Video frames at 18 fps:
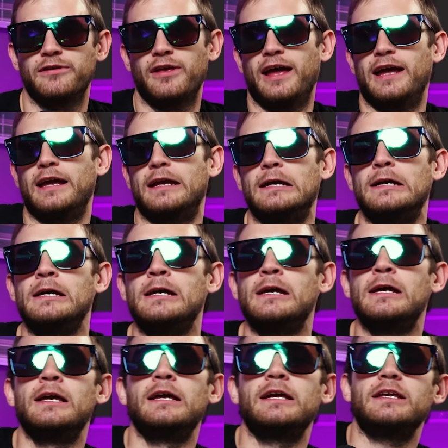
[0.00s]
Like,
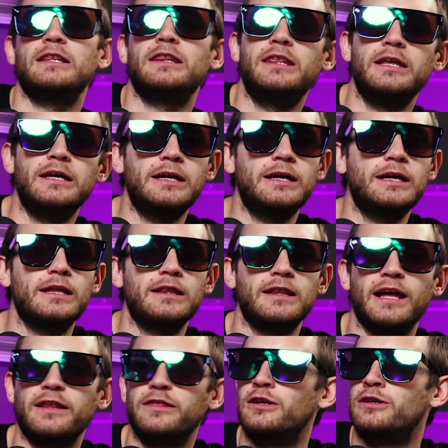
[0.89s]
the
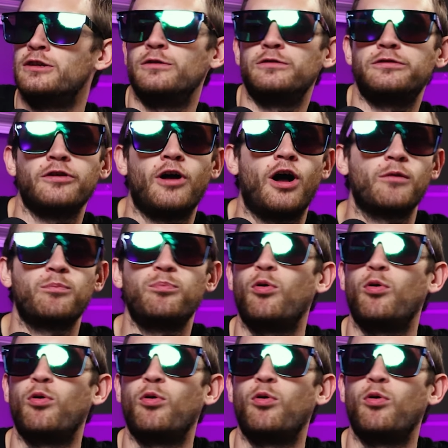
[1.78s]
like the new song